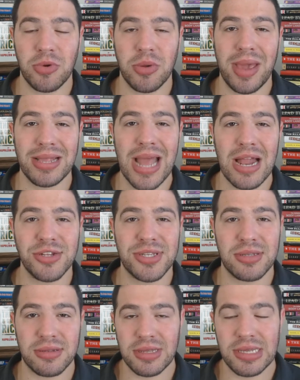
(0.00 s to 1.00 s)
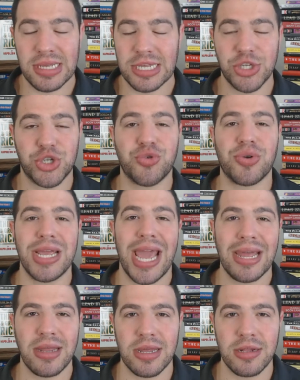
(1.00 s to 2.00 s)
But when a McDonald's is
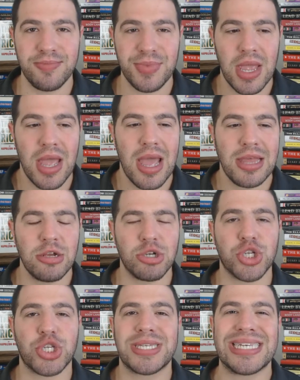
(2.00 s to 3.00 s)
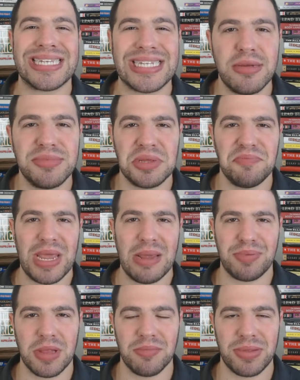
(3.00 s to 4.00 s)
created, there's systems and
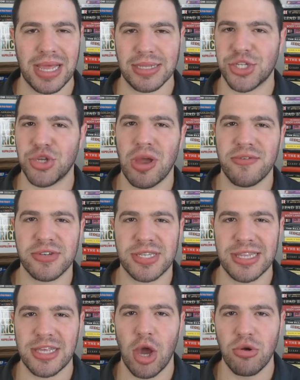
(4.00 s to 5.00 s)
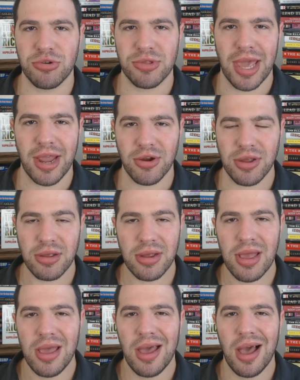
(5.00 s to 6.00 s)
people in place. Do you ever see the owner there
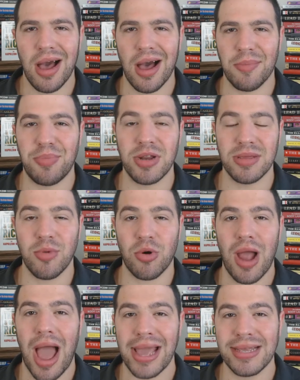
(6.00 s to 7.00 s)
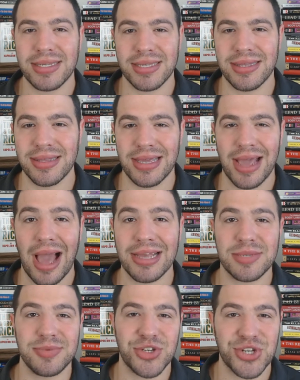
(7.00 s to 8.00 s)
putting more ice in the
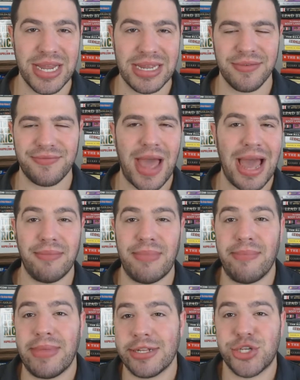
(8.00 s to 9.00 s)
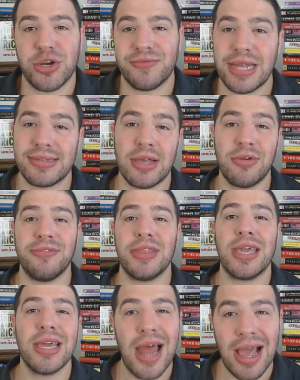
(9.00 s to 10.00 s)
ice machine? I'm not sure if that's how even
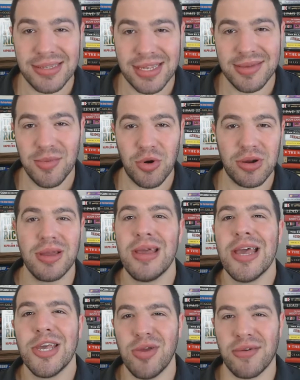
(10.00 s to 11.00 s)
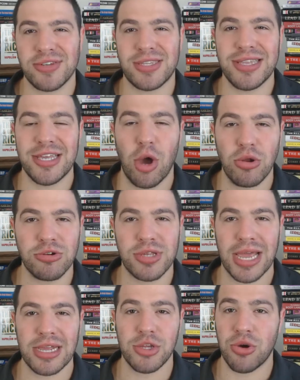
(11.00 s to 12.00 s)
they get ice anymore. You ever see the owner
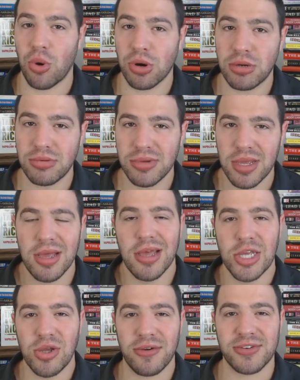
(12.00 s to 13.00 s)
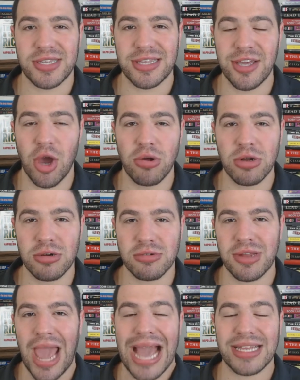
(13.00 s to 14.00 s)
taking your order? You ever see the
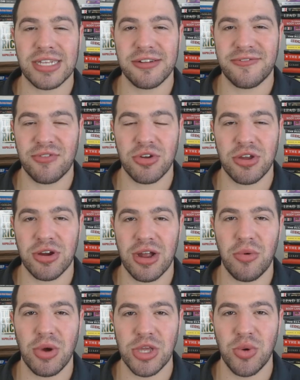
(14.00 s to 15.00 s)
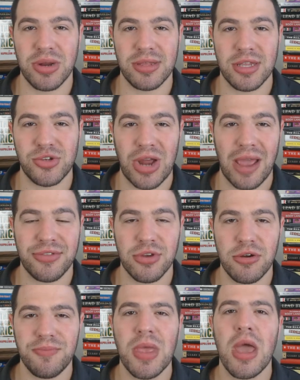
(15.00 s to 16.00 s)
owner asking for your what you want at the
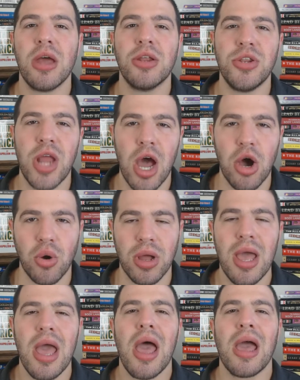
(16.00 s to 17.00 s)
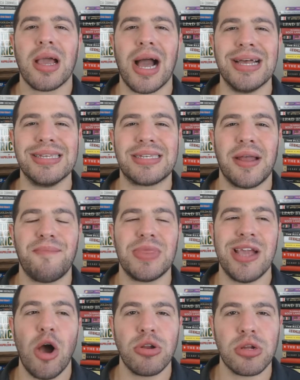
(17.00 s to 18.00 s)
drive-thru? No, because
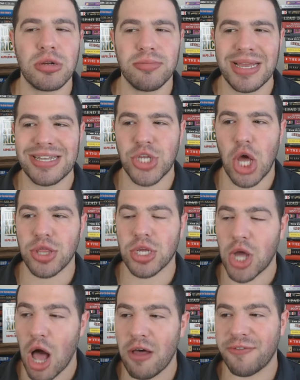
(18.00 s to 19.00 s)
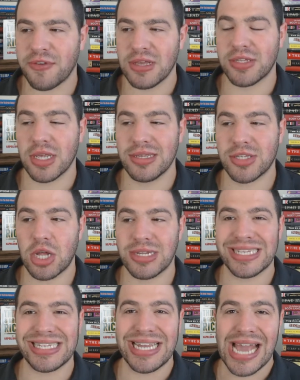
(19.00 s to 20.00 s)
the owner is on is on
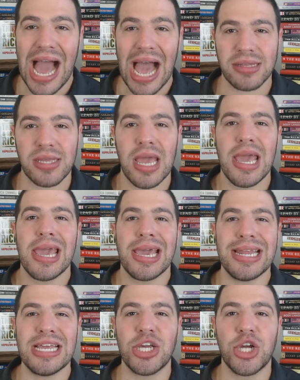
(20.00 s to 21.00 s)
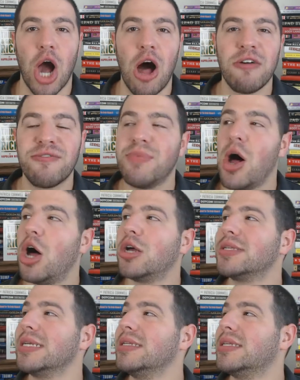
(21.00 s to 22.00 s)
his yacht hitting golf
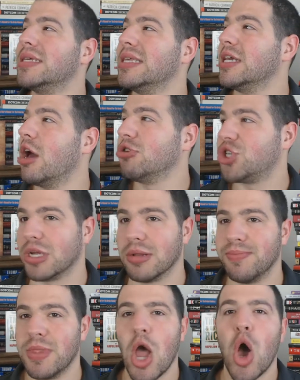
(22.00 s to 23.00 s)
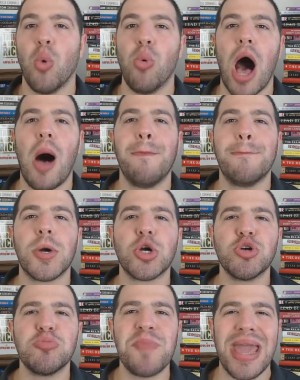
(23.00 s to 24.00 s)
balls into the ocean while
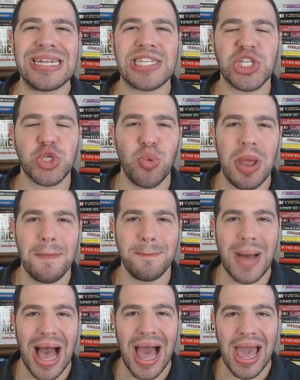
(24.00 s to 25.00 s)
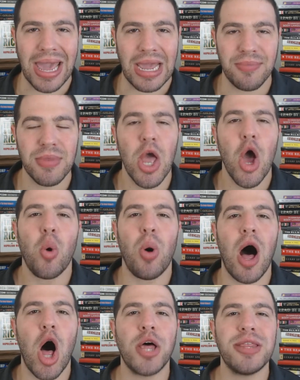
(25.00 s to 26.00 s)
mermaids swim by,
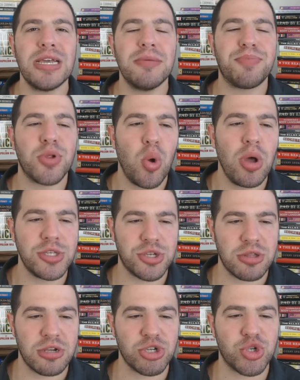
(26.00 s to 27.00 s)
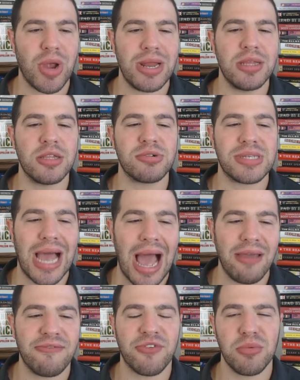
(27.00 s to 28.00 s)
while all the employees are there trading their
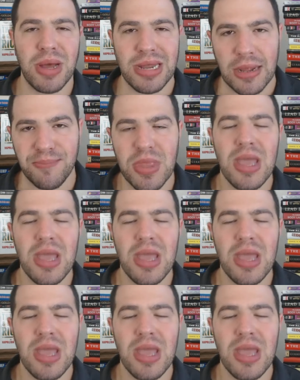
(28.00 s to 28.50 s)
time for money.